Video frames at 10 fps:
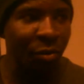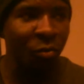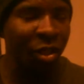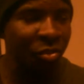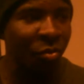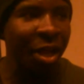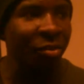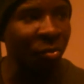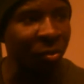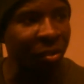well, here's what I
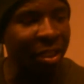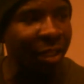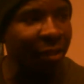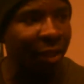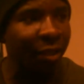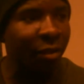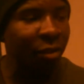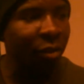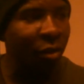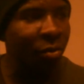don't understand. Like,
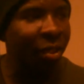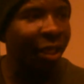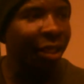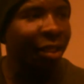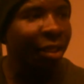okay.